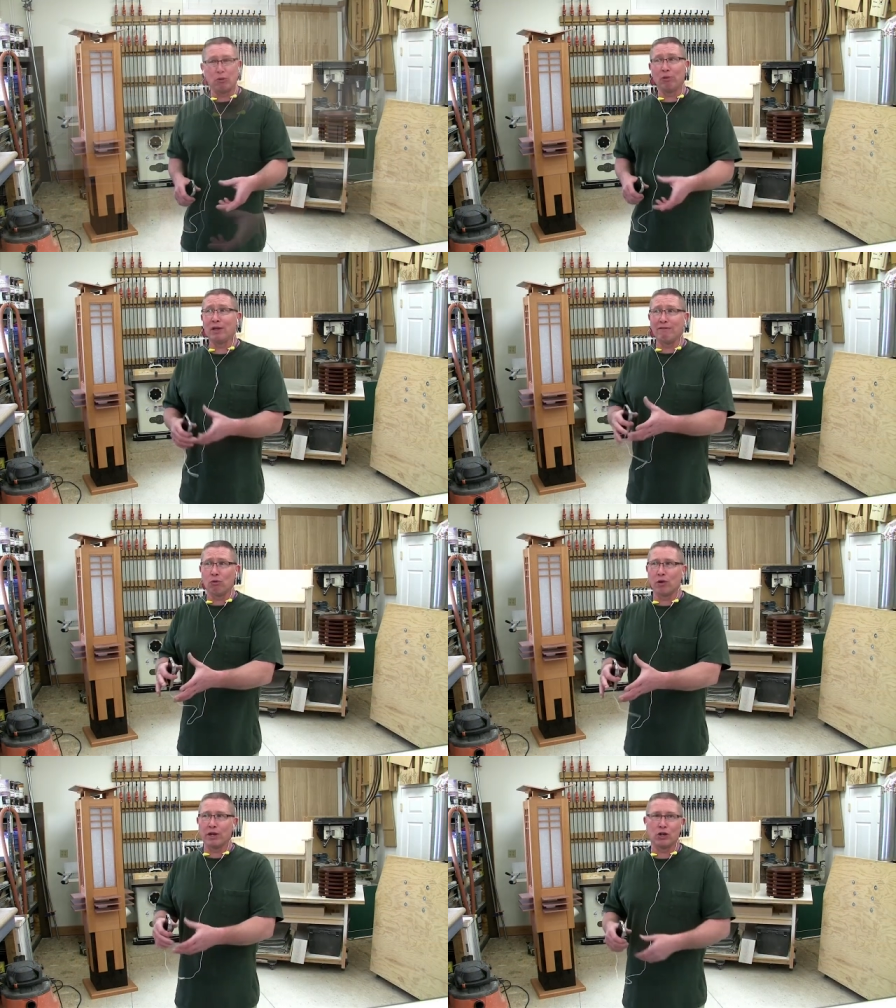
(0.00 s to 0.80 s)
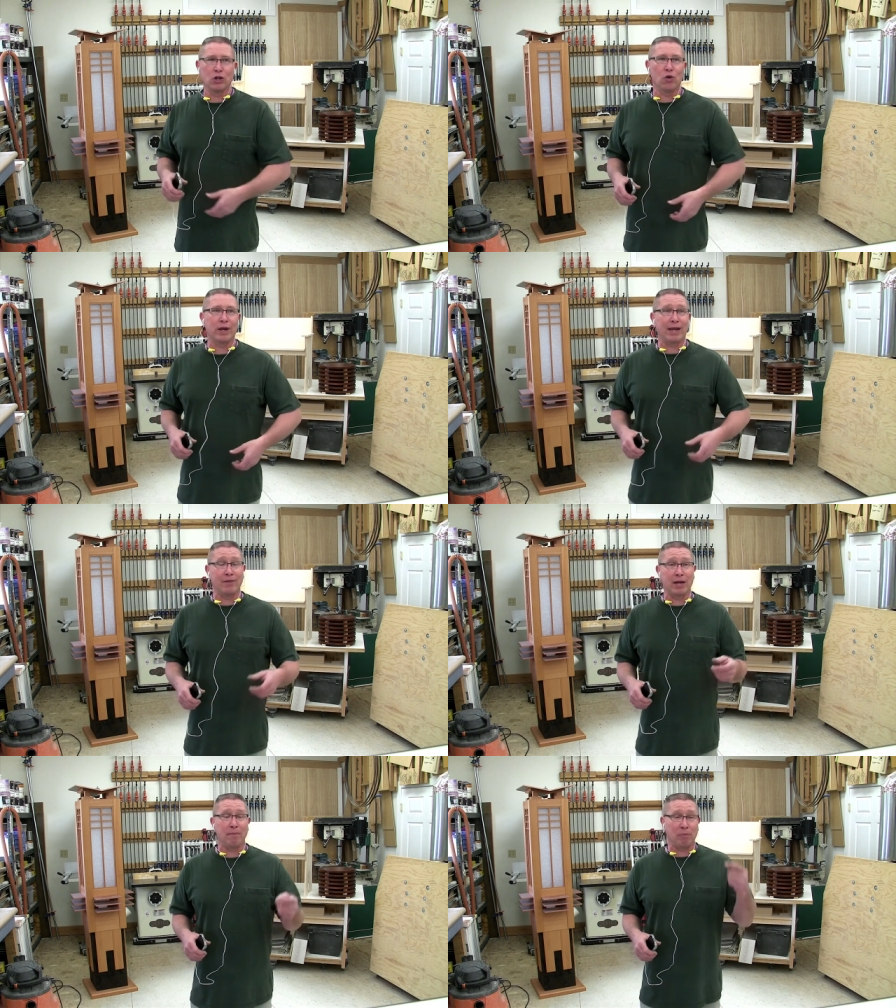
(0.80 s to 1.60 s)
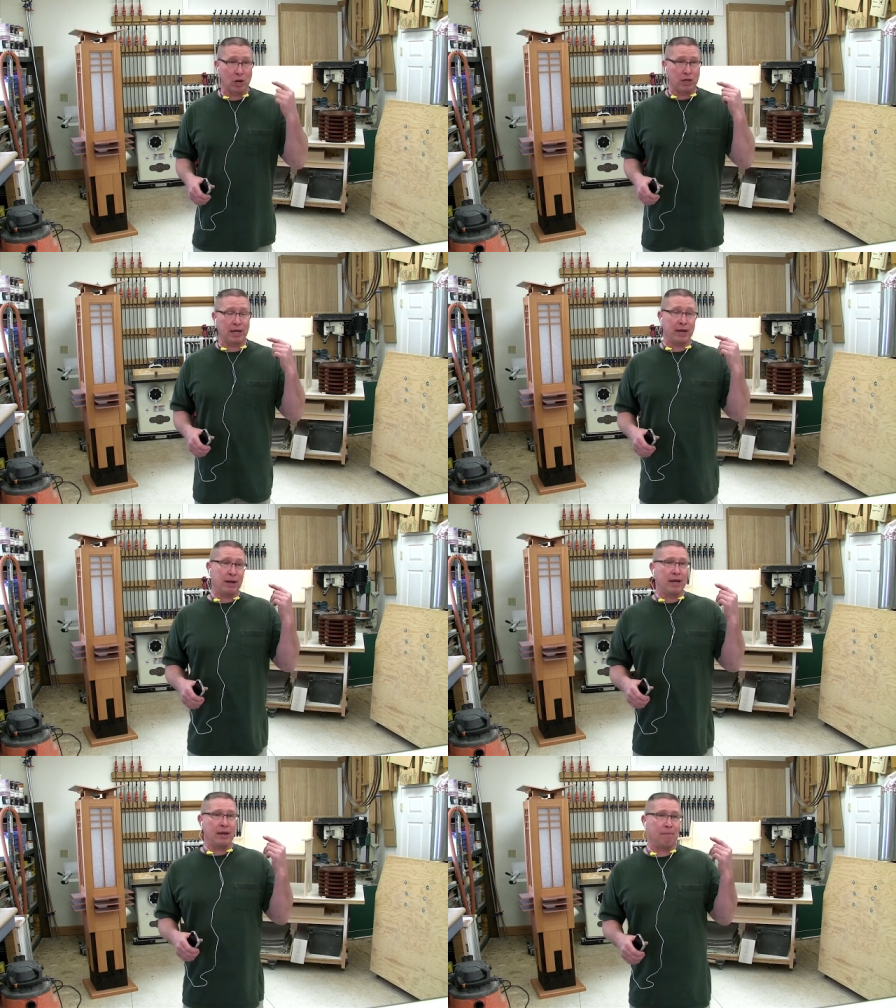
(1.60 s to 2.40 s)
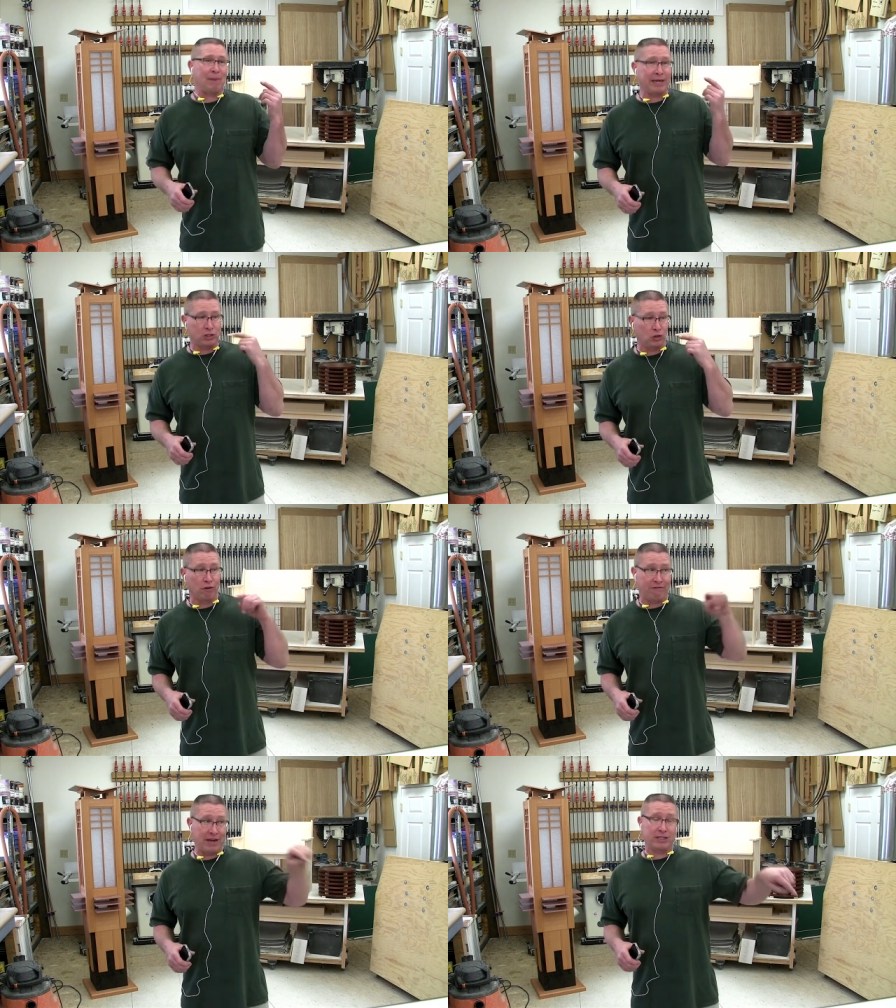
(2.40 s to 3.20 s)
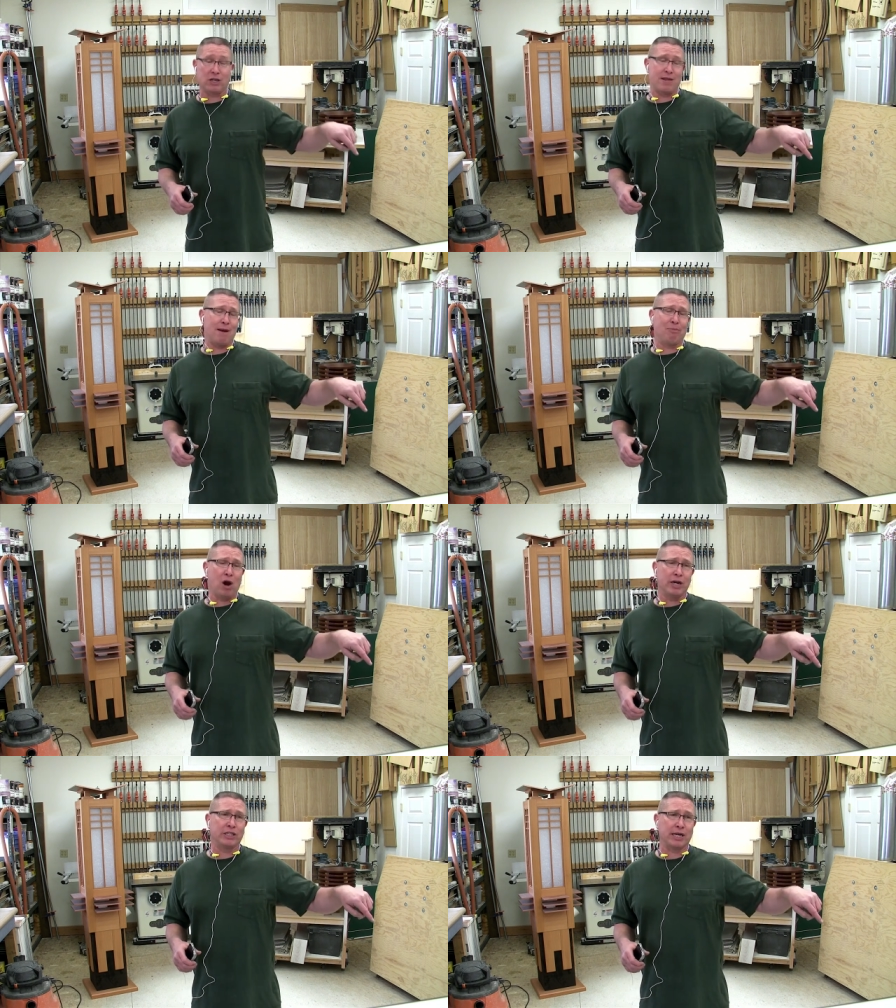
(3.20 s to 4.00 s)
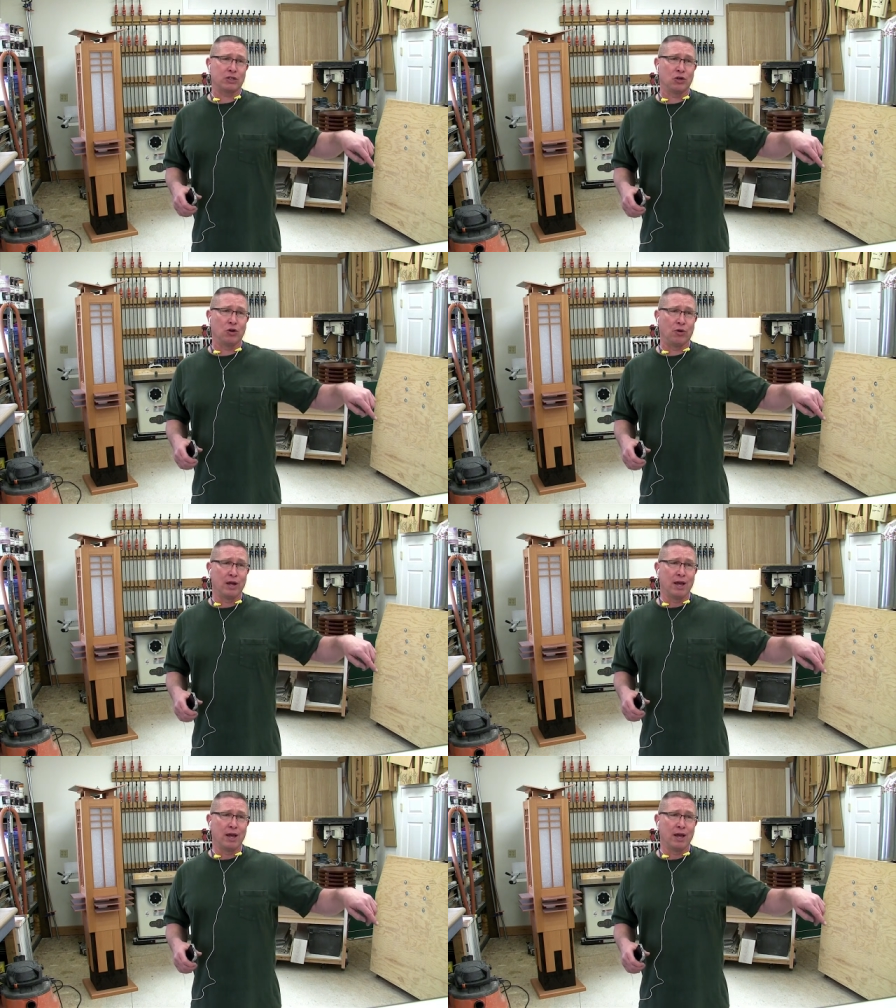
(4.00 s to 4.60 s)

You believe in what you're doing, and then it plug it it pastes your face on that project too.